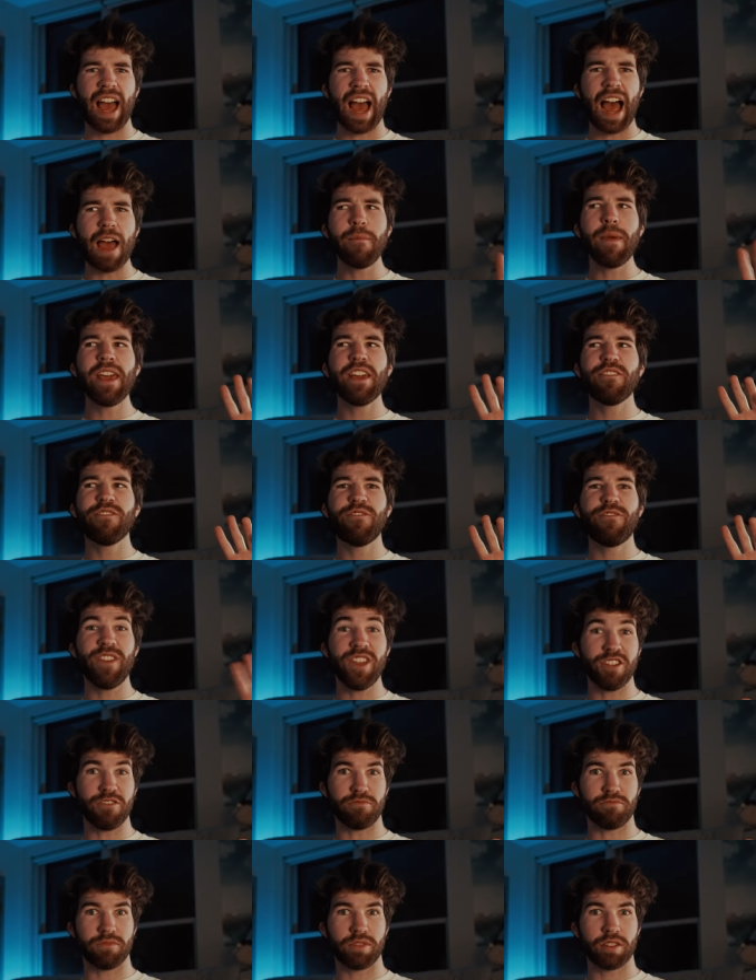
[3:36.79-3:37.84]
I make
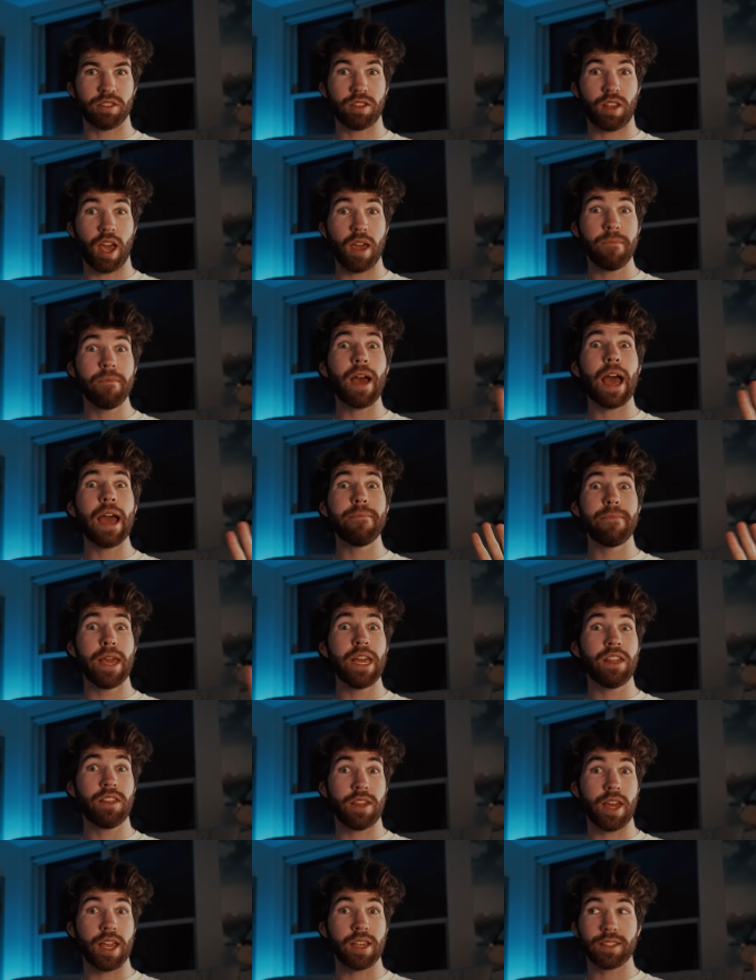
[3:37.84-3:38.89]
films, I make
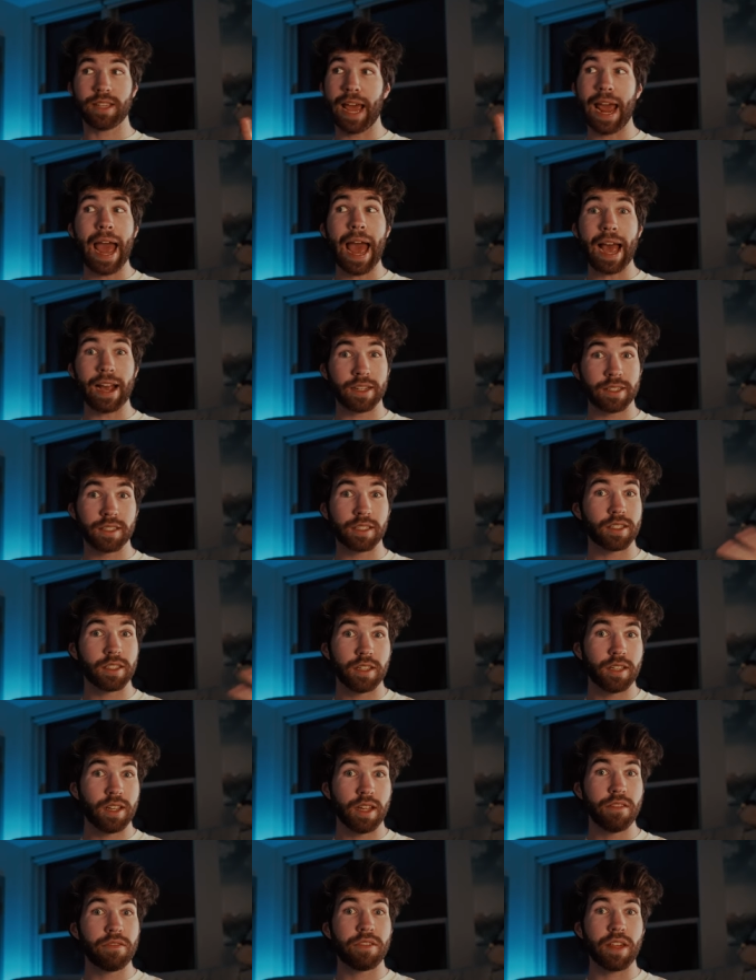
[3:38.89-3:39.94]
things, I act
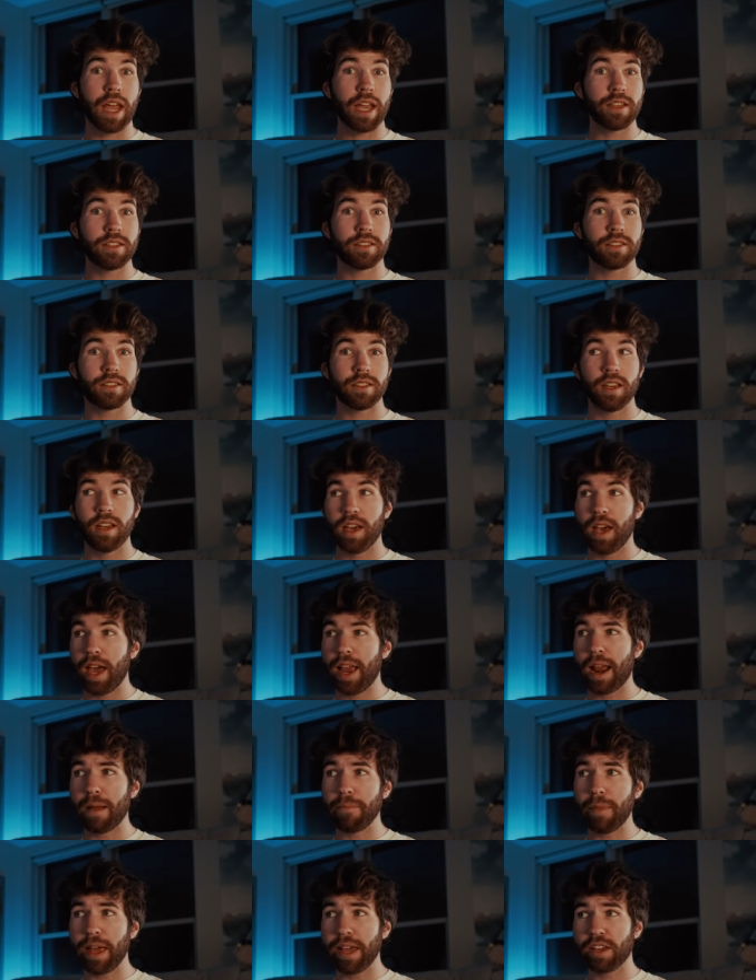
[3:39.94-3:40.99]
in things, and
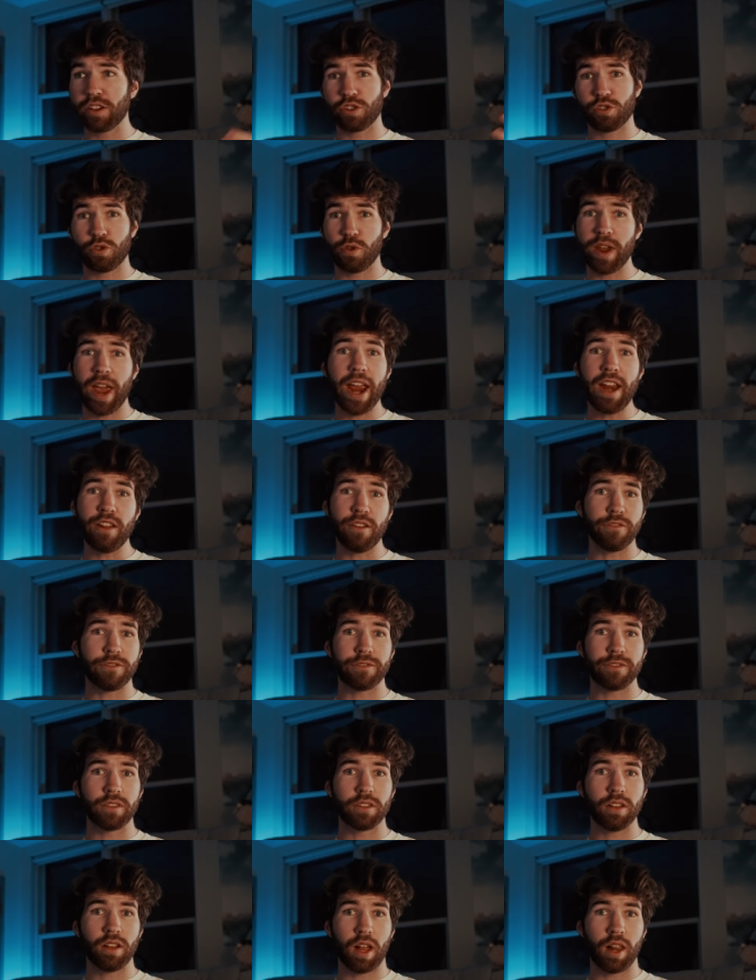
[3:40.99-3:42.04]
I'm like
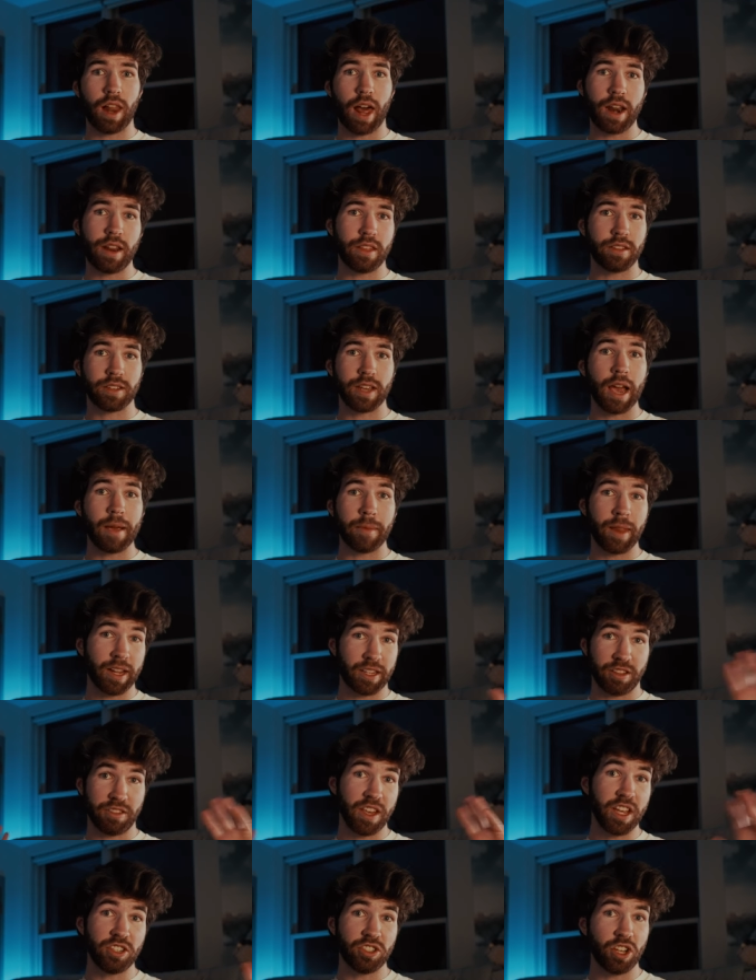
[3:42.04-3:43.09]
creative. A lot of the time, I like to
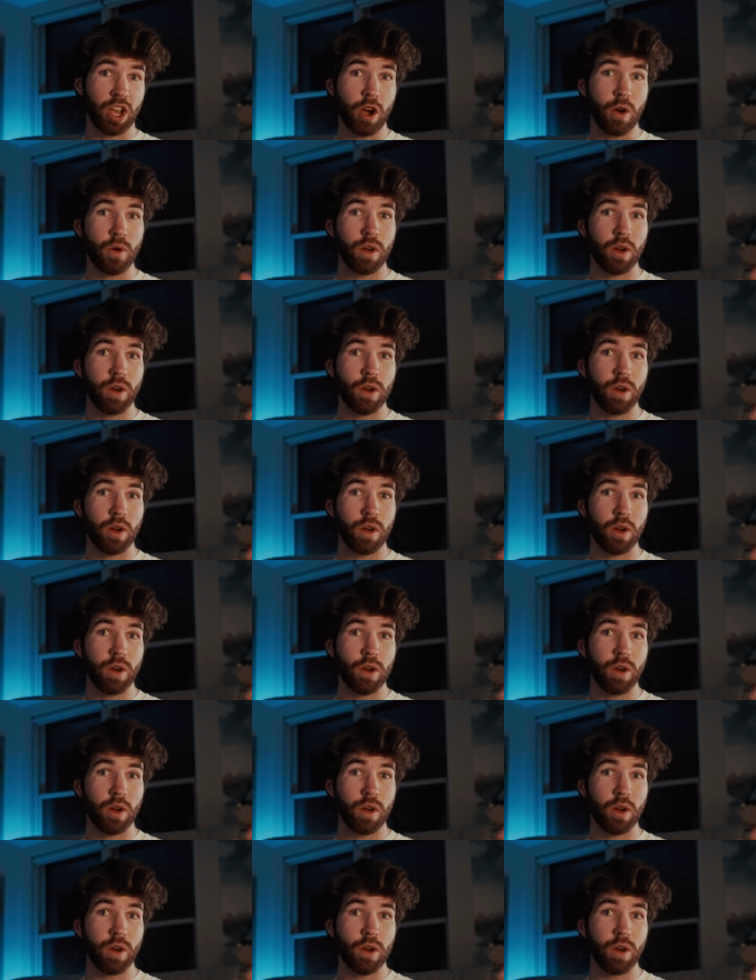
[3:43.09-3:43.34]
think so.